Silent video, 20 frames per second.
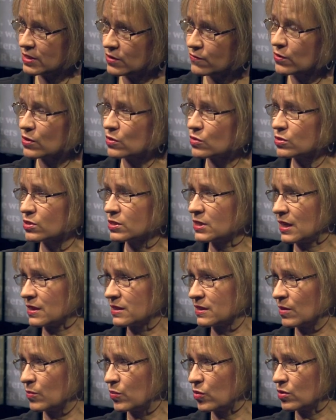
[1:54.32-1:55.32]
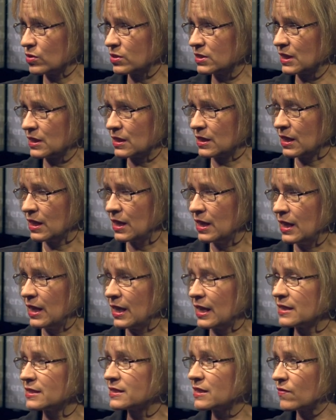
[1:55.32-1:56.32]
difficult starting point in,
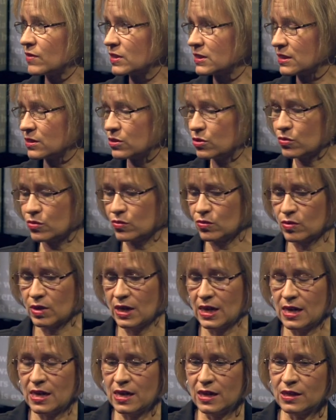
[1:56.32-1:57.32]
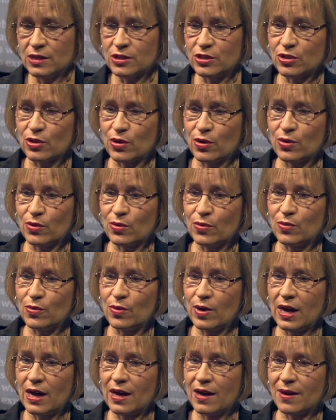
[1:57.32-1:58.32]
in 72.
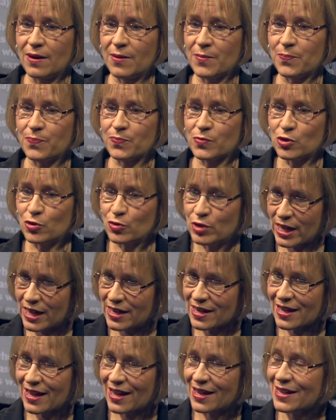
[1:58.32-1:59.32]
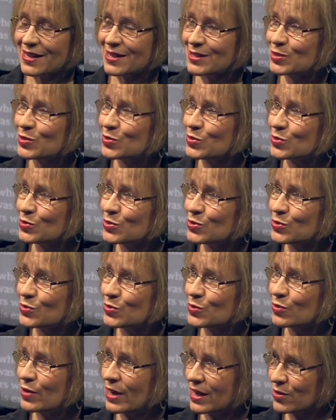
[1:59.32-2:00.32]
So um, to then getting to,
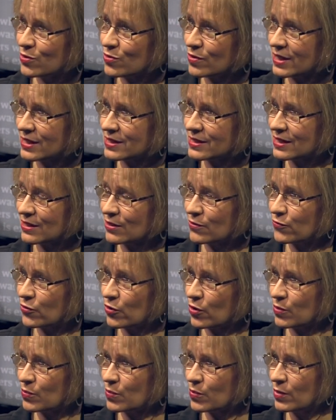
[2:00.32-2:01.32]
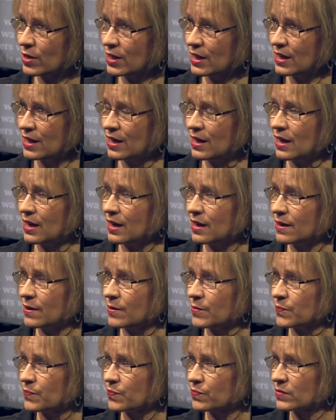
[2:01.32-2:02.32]
to graduating from
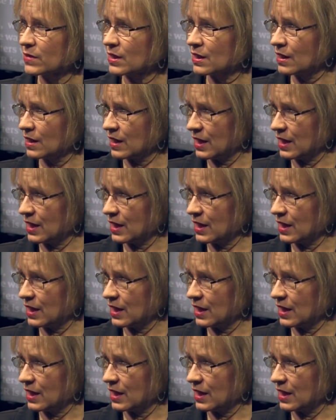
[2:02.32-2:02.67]
um, LDC,